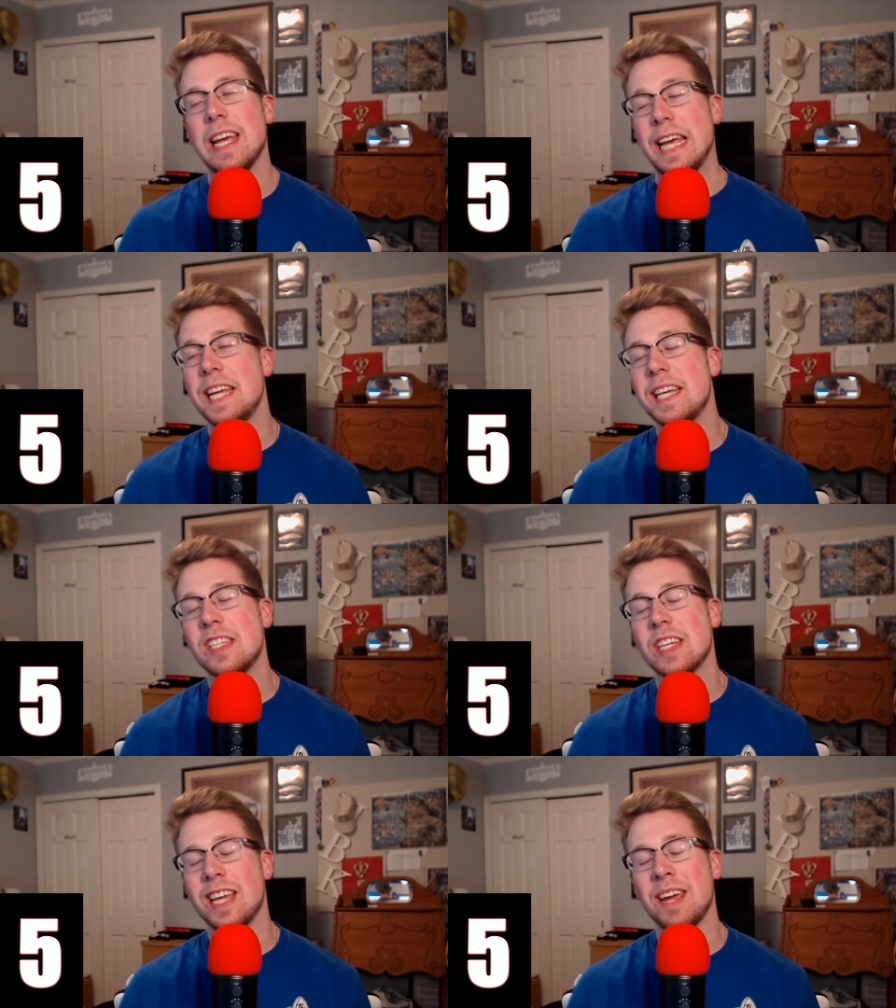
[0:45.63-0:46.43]

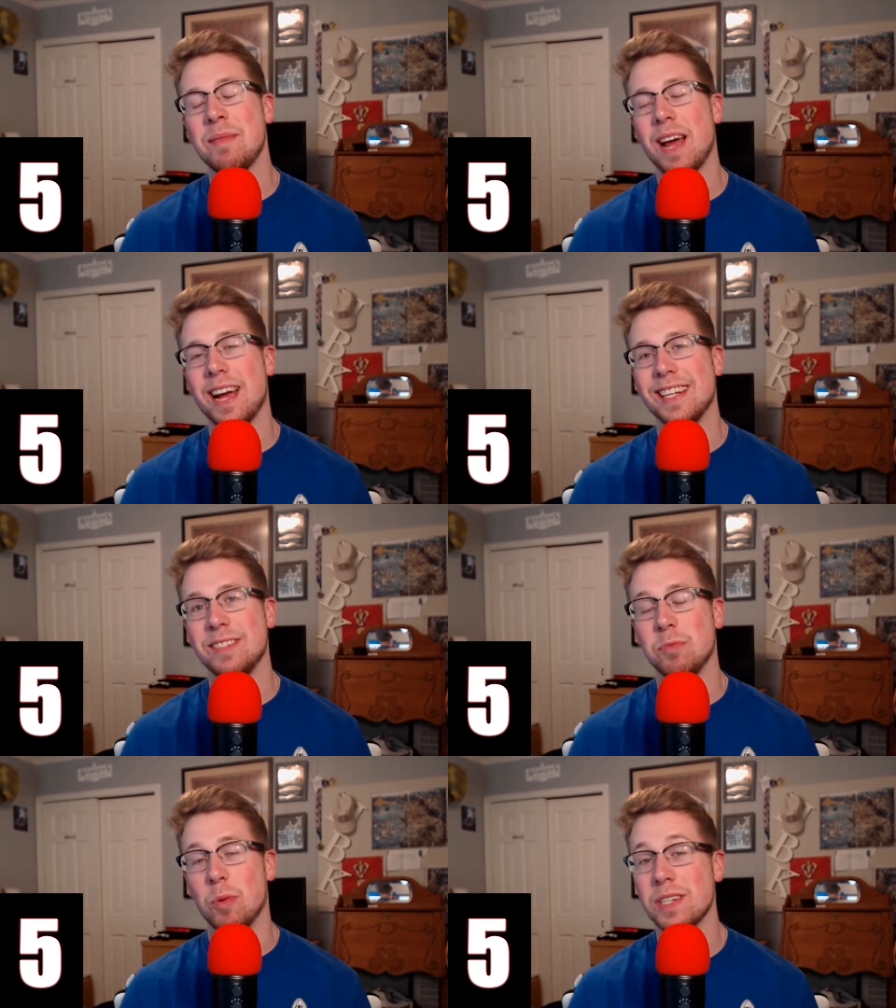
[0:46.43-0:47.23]
is a game that I
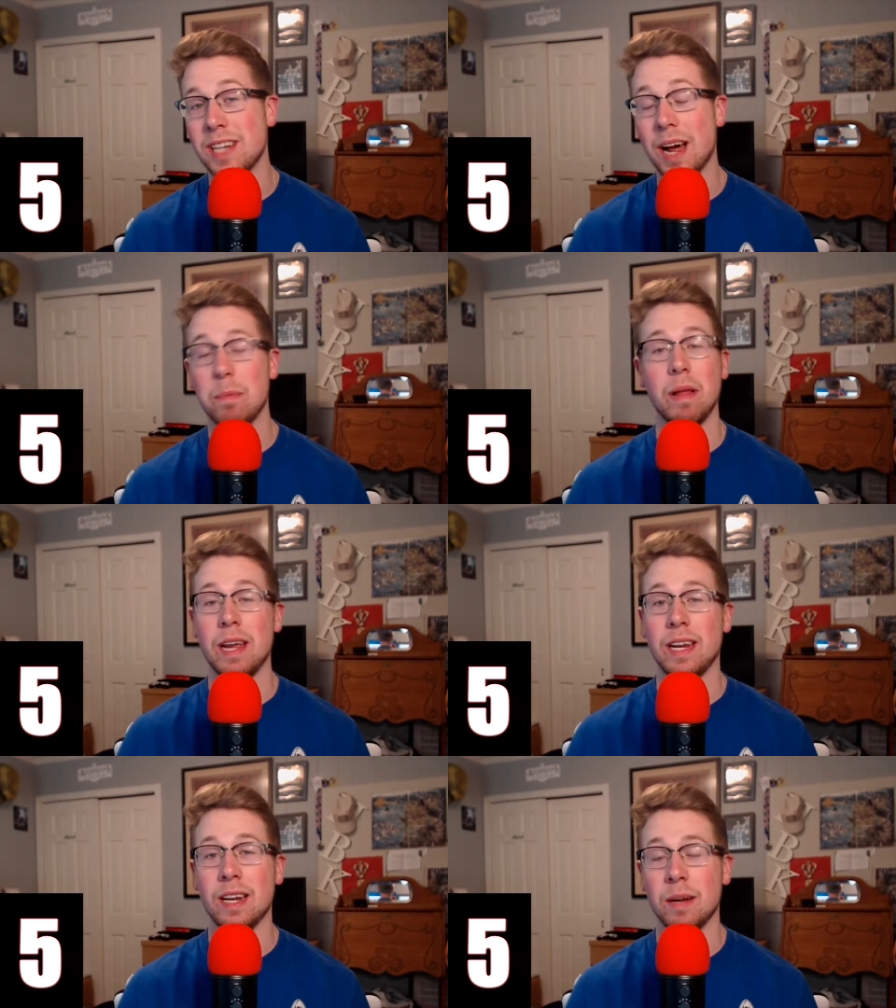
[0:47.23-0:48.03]
was not
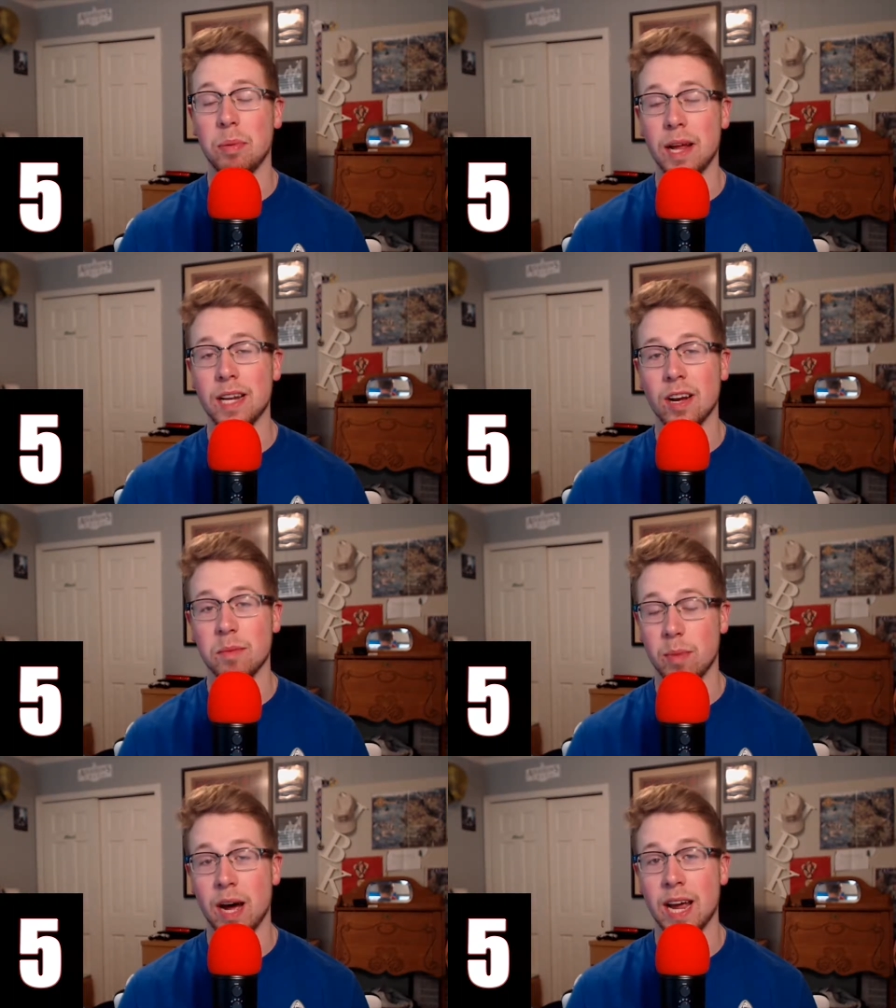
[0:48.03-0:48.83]
plan planning
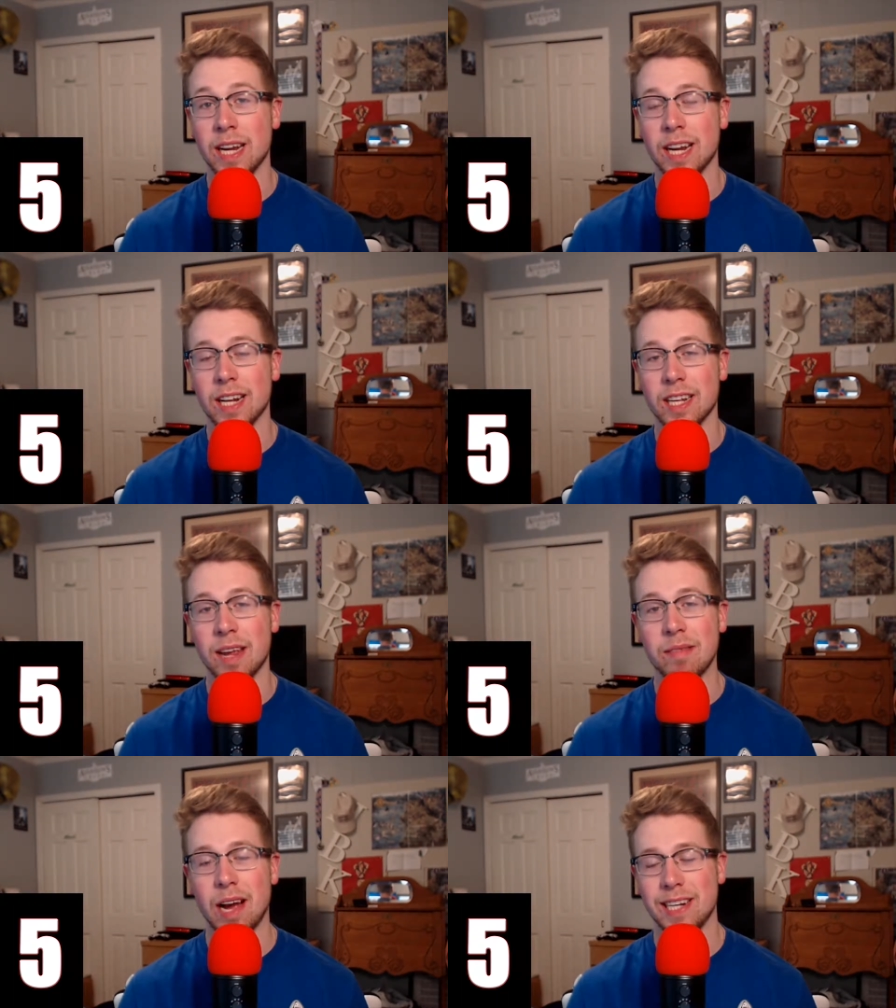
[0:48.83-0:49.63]
on buying, and a
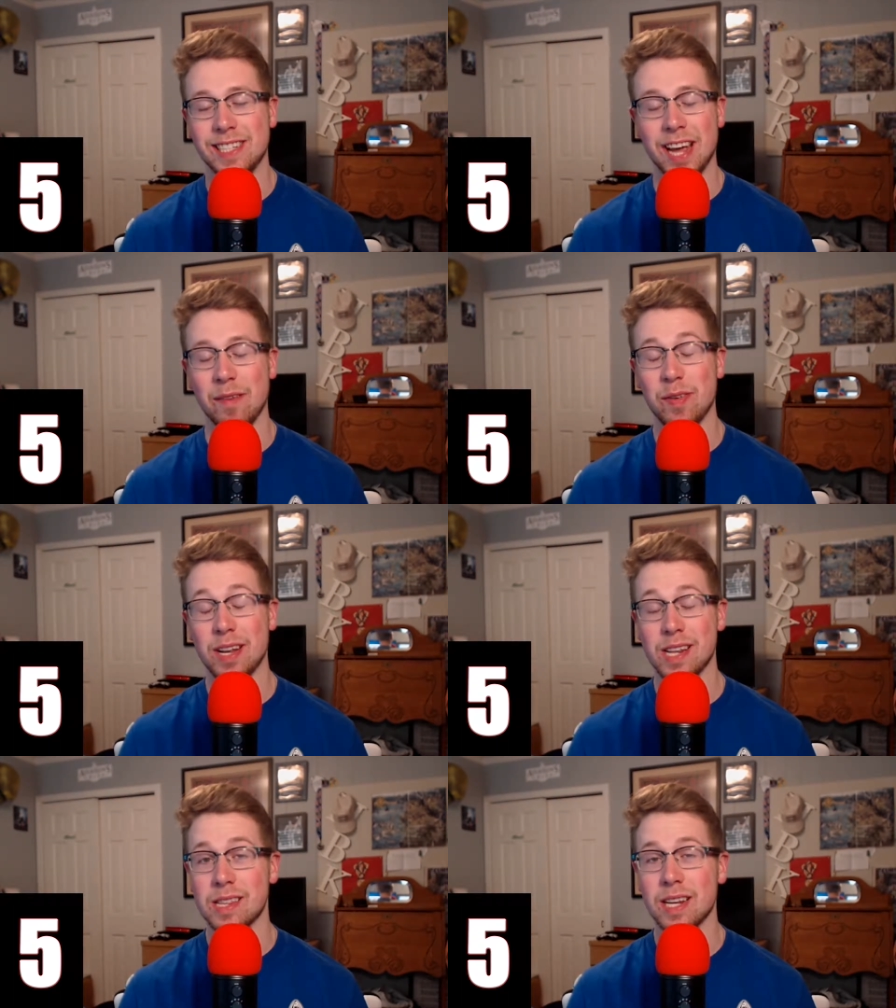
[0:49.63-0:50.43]
game that I
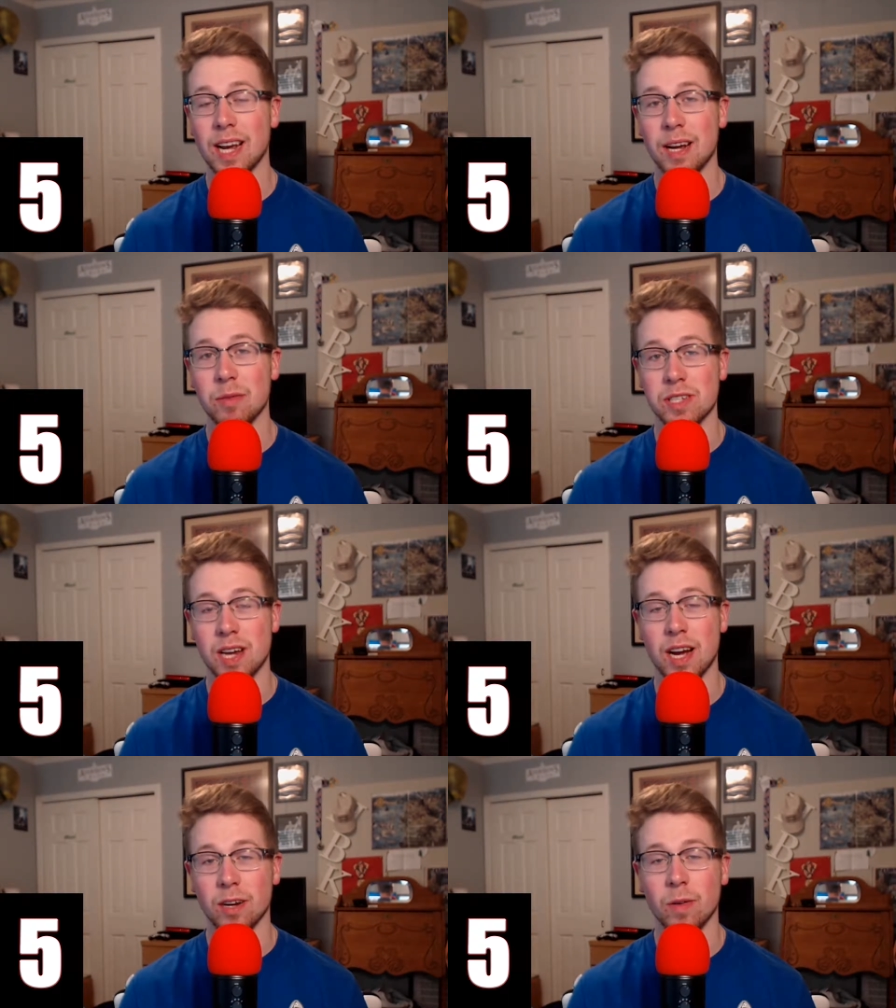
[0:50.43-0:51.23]
definitely think I was
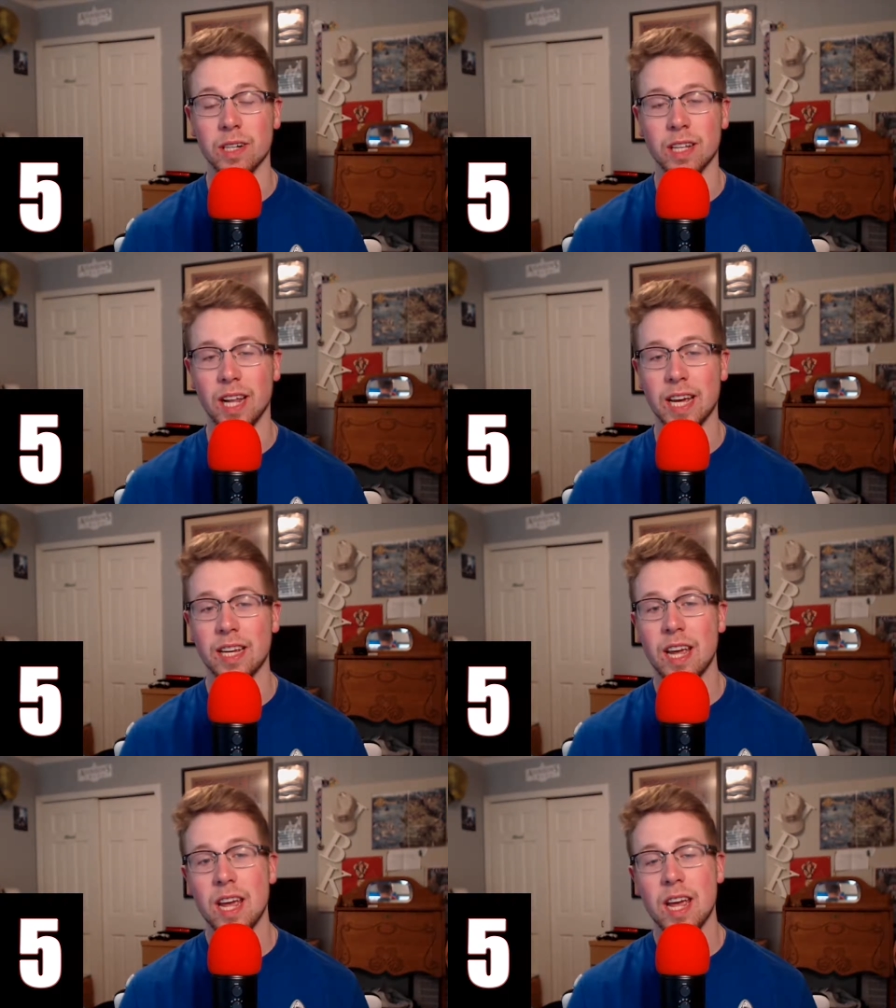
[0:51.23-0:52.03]
not going to
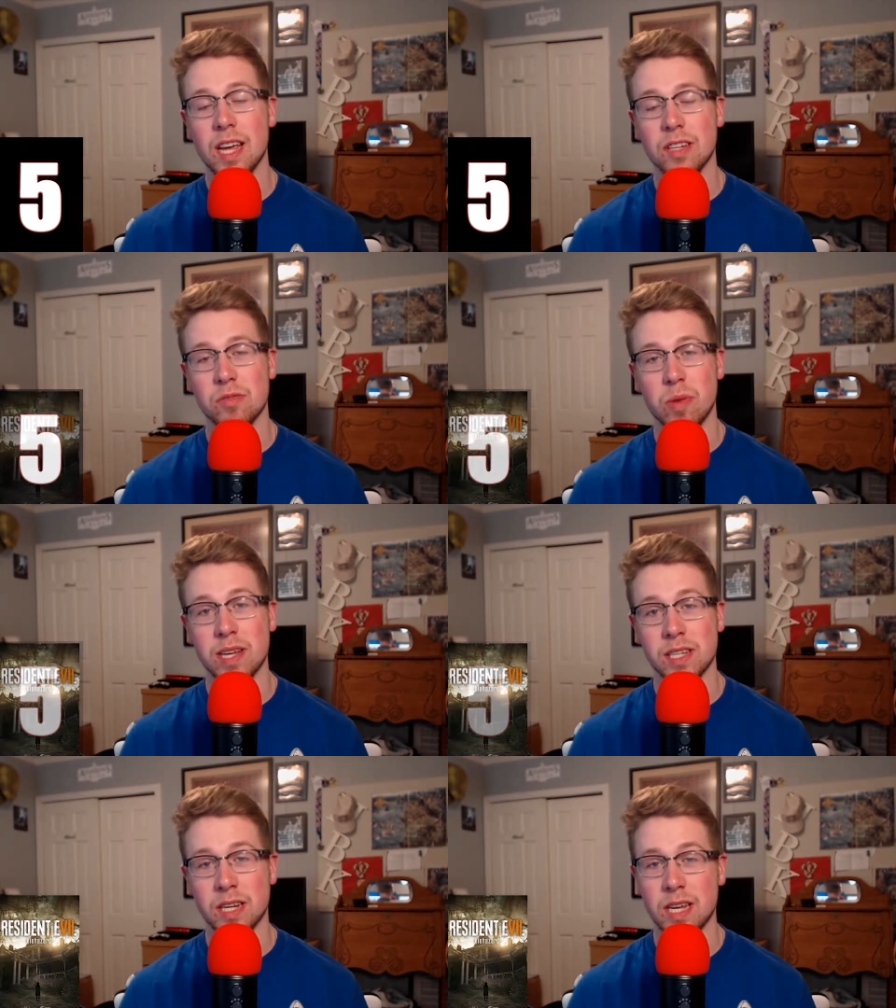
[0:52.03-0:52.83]
like, is
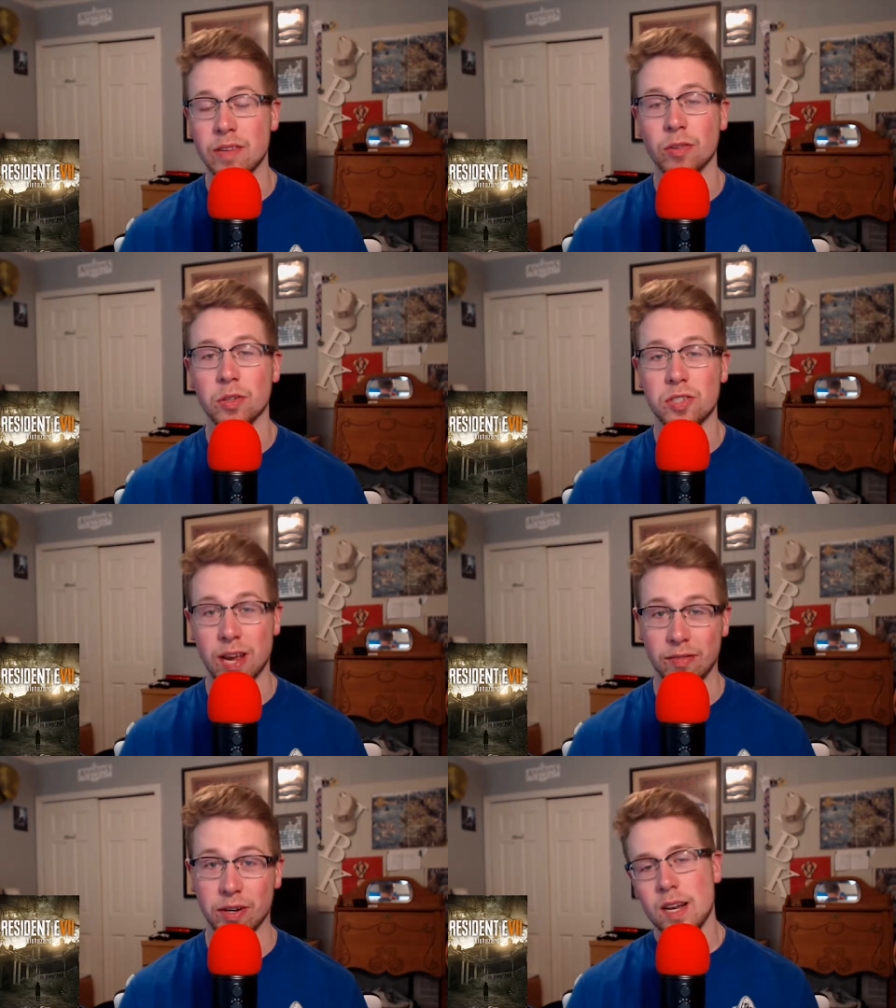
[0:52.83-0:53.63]
Resident Evil
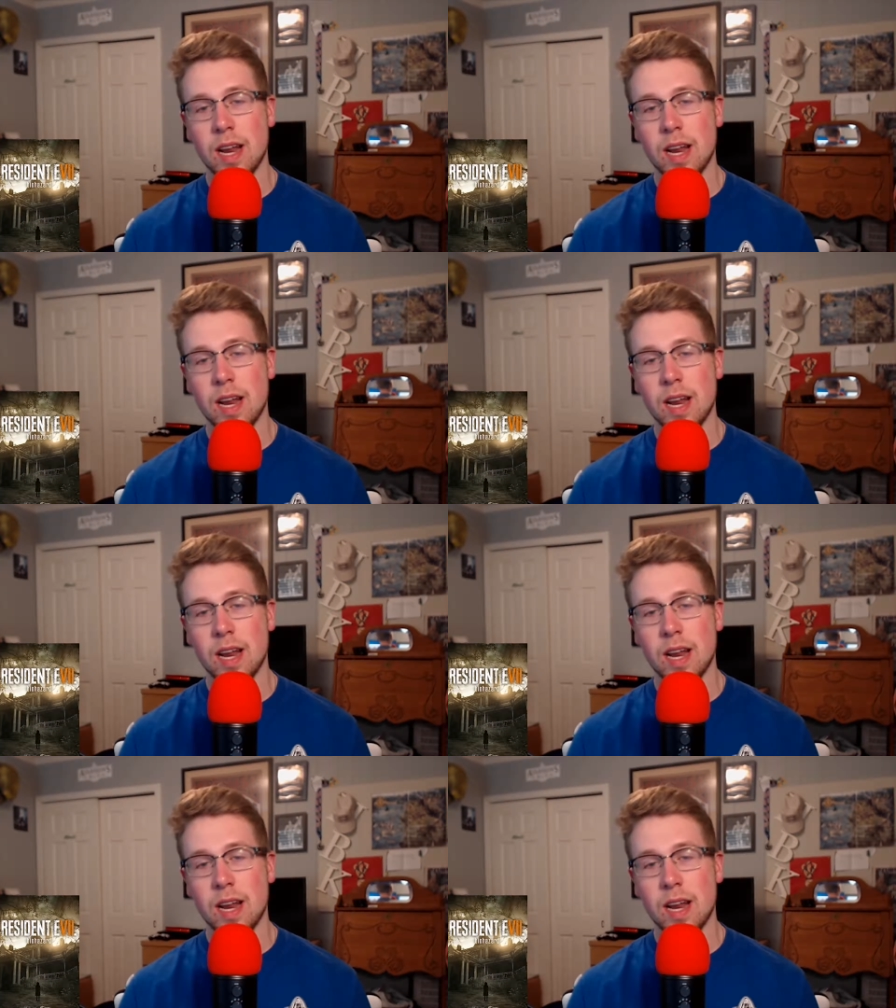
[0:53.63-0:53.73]
seven.